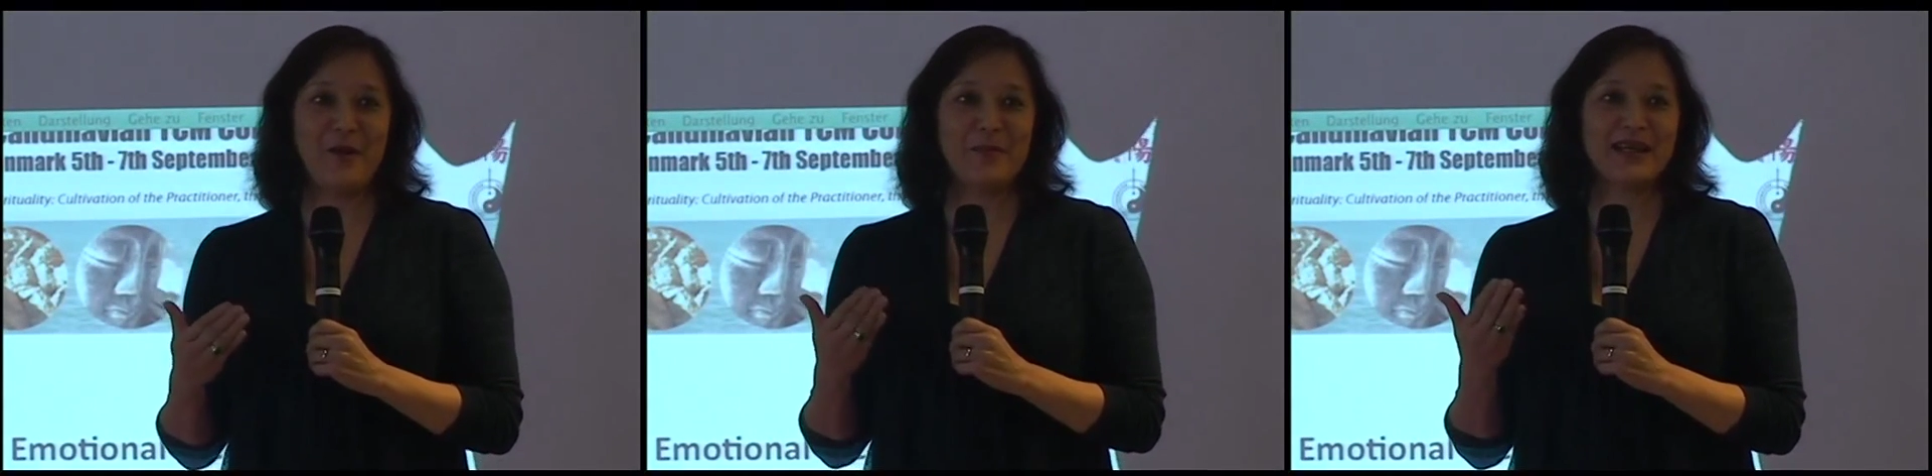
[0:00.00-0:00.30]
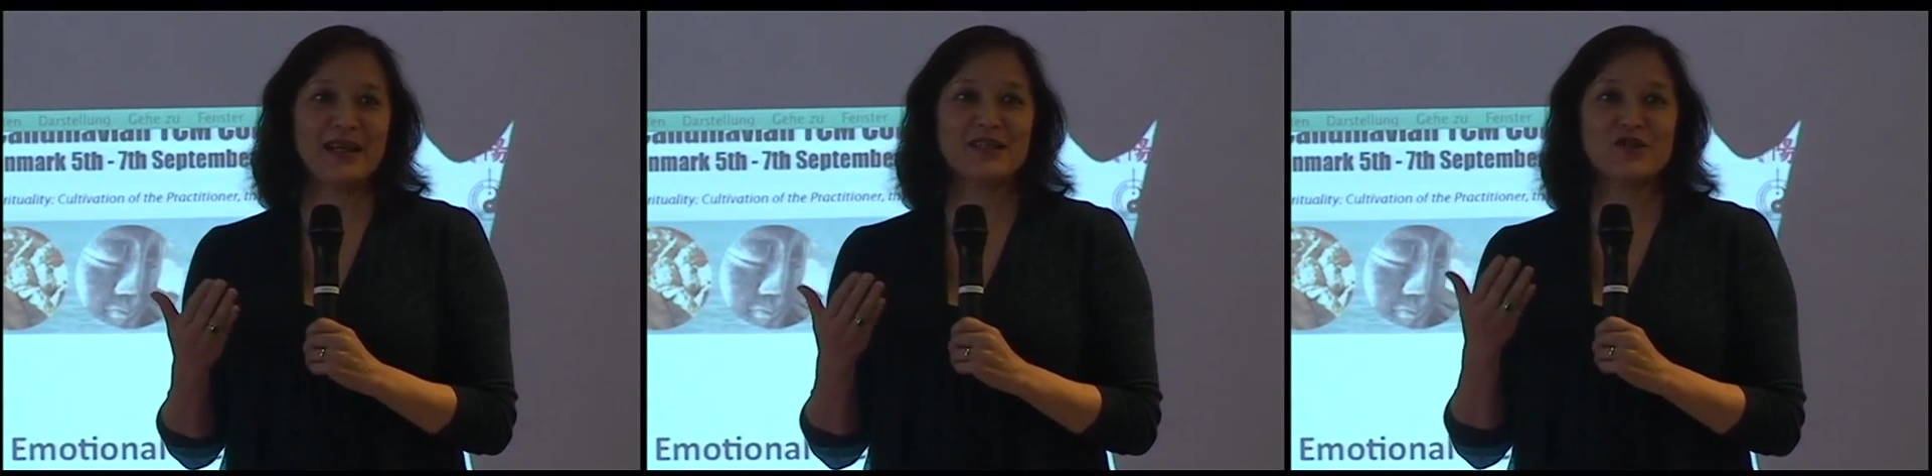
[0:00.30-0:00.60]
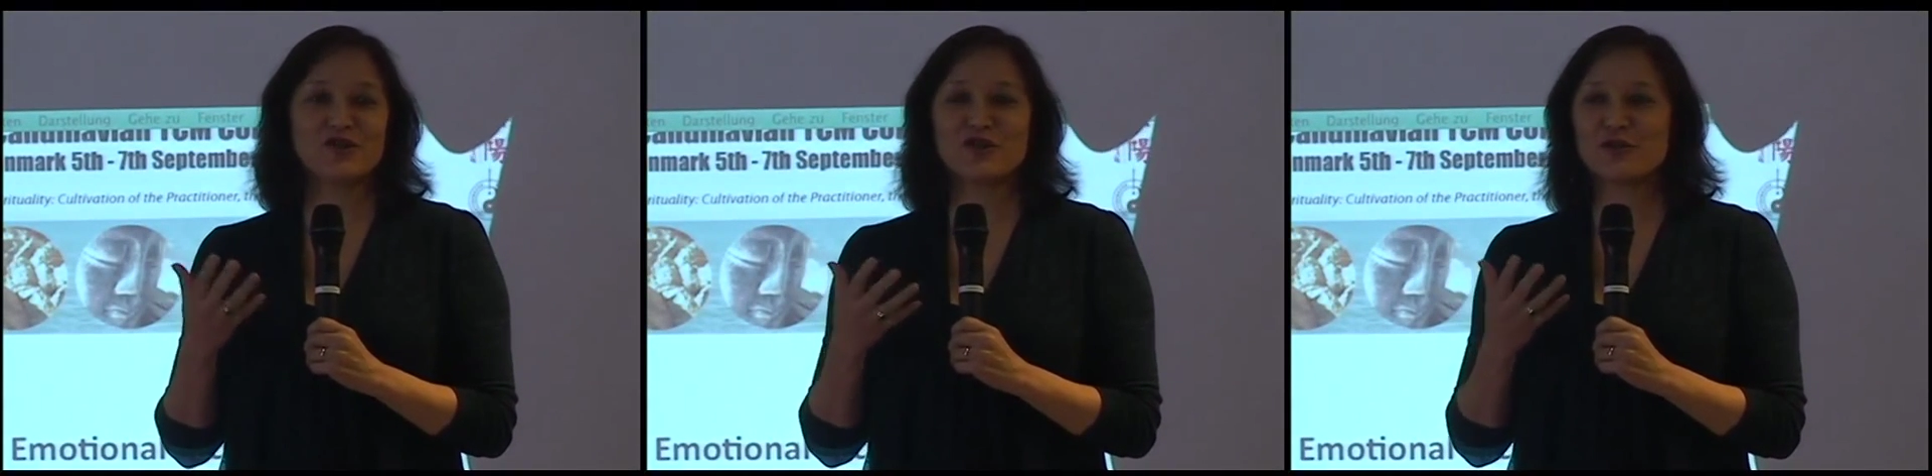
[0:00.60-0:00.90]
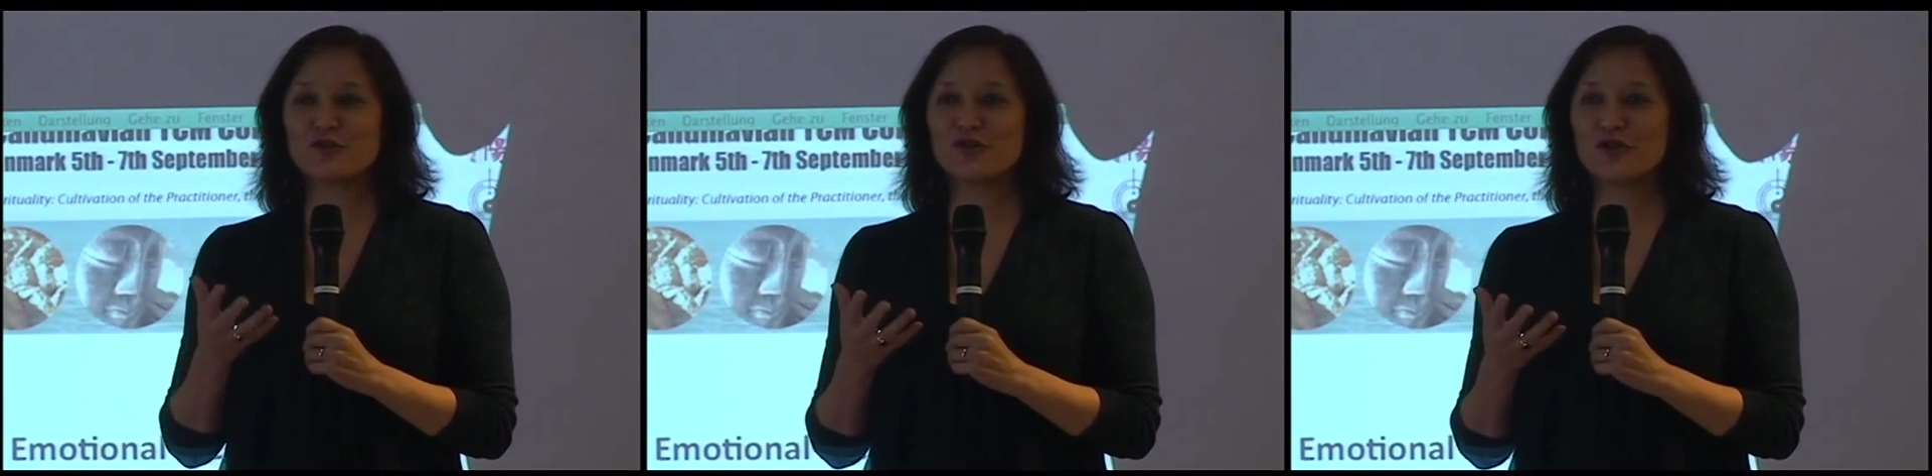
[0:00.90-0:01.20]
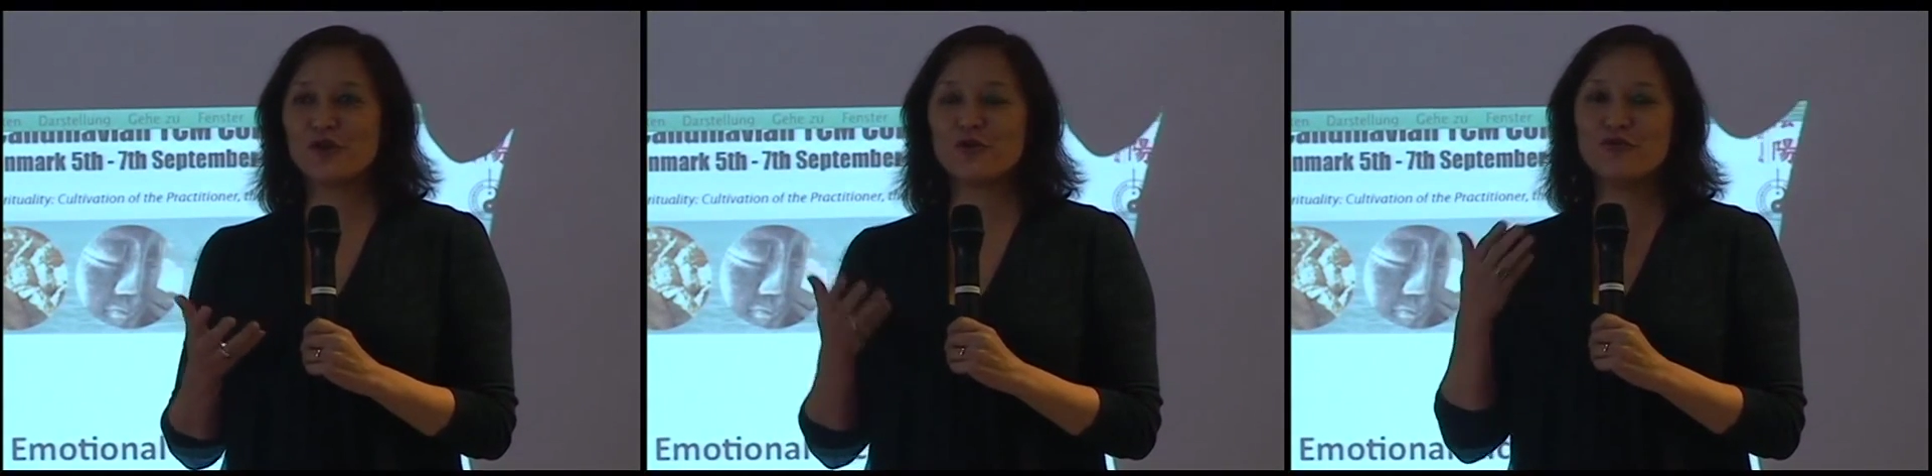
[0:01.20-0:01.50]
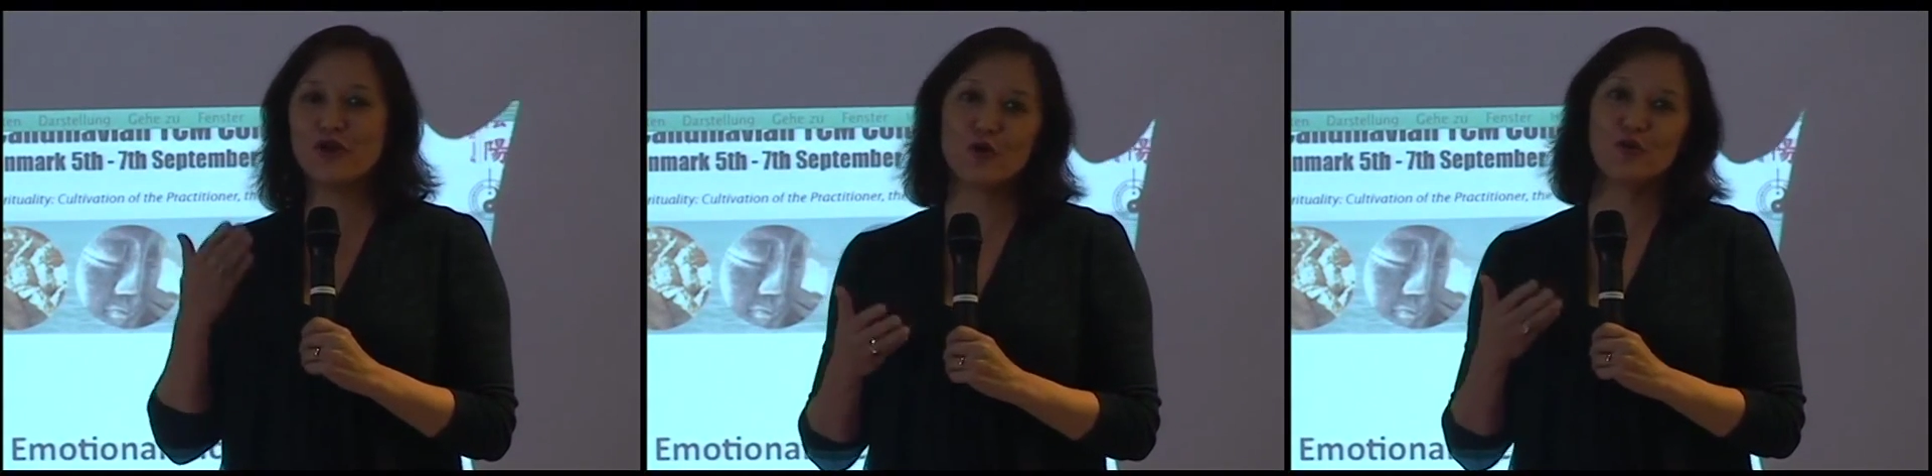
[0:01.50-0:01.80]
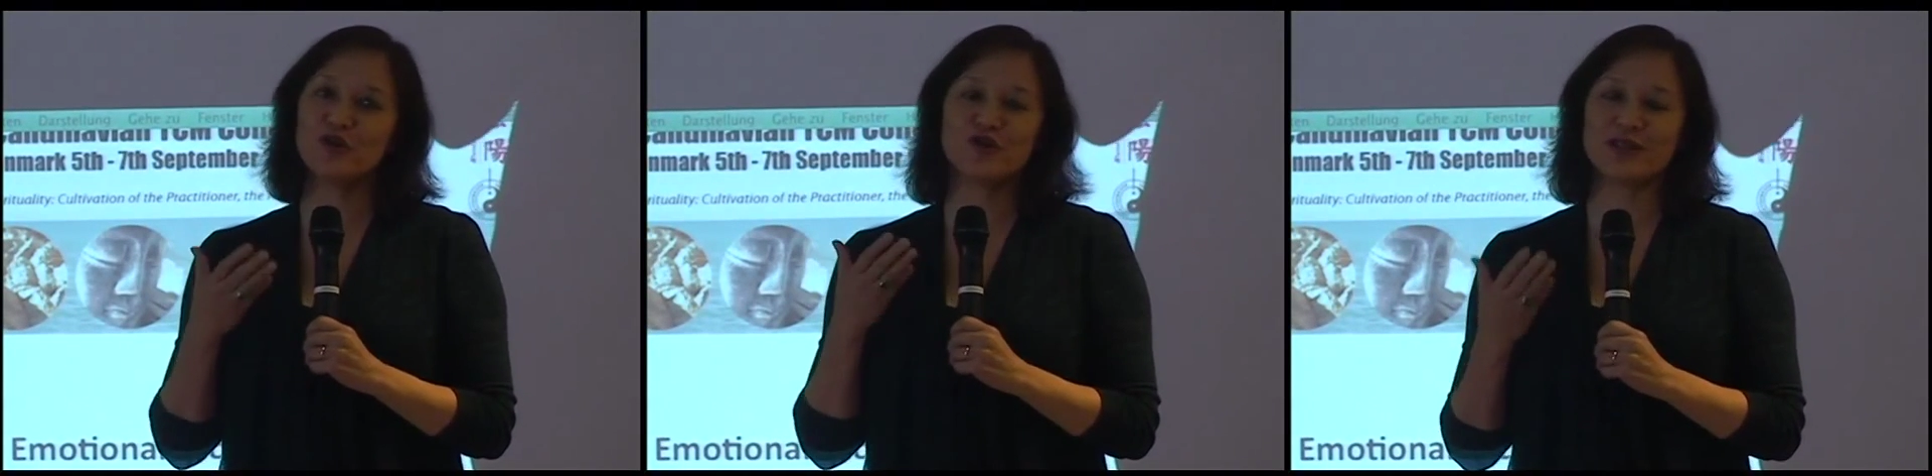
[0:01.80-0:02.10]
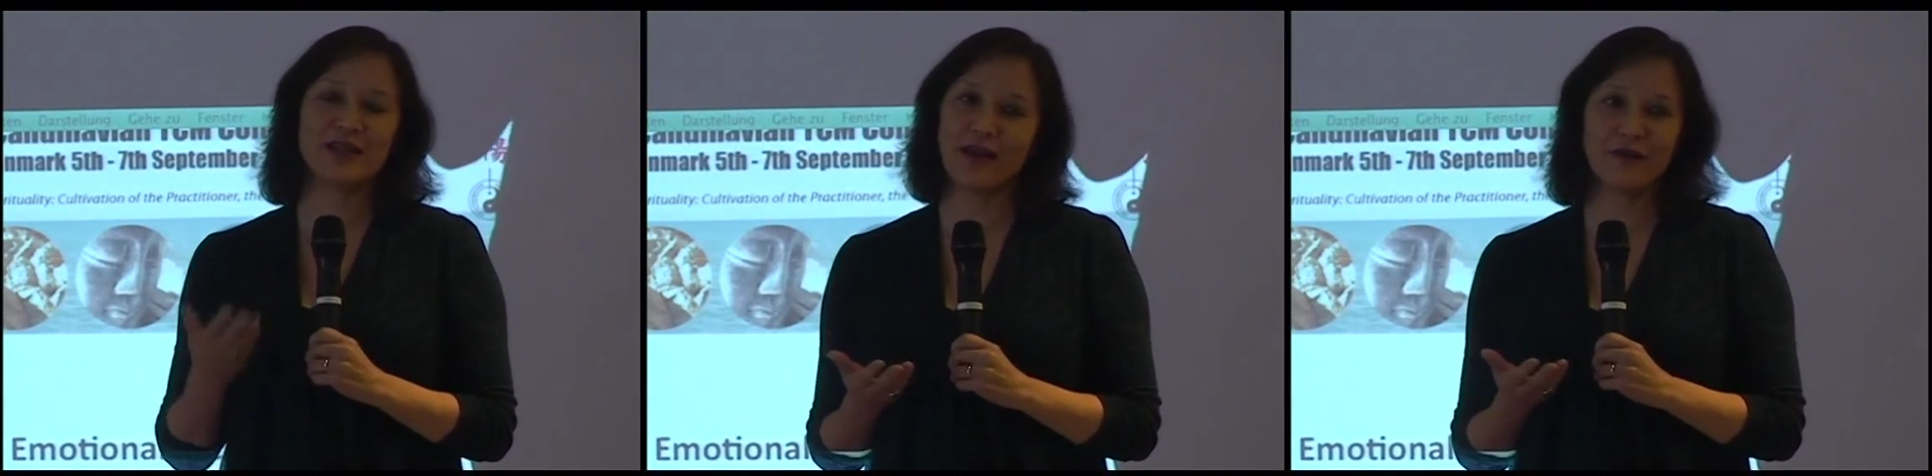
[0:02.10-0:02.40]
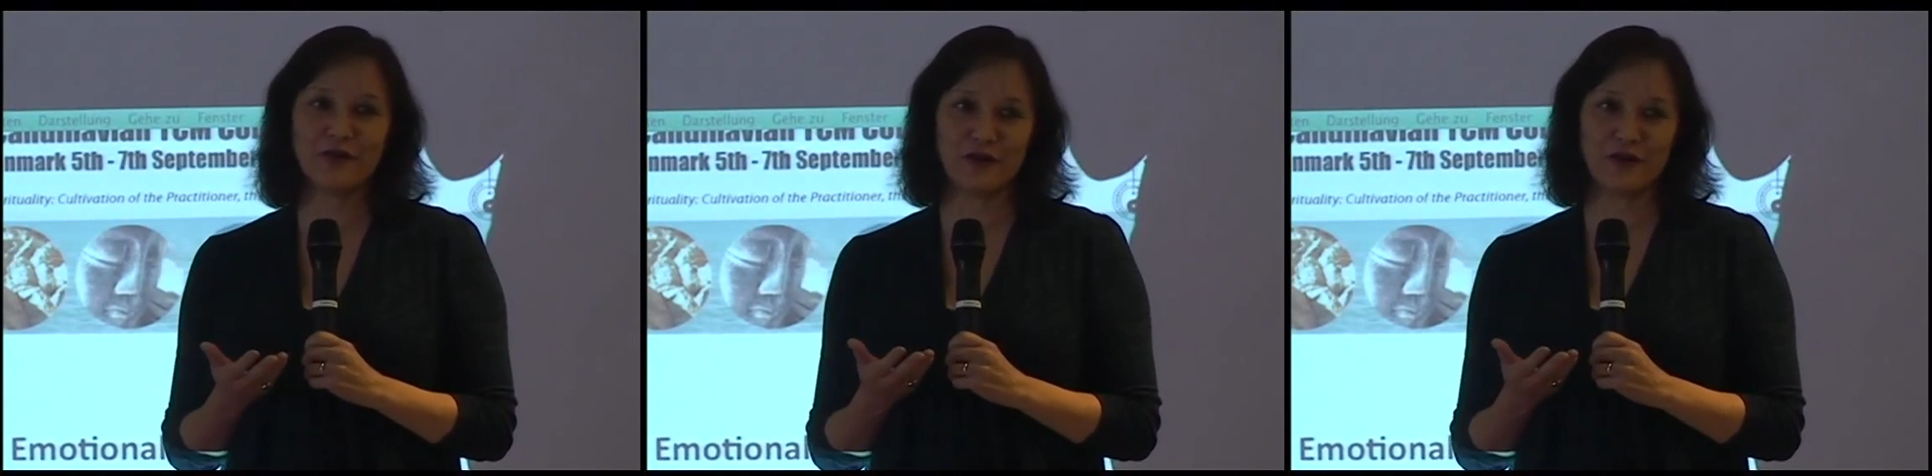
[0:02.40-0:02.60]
because it just goes to show you no one should tell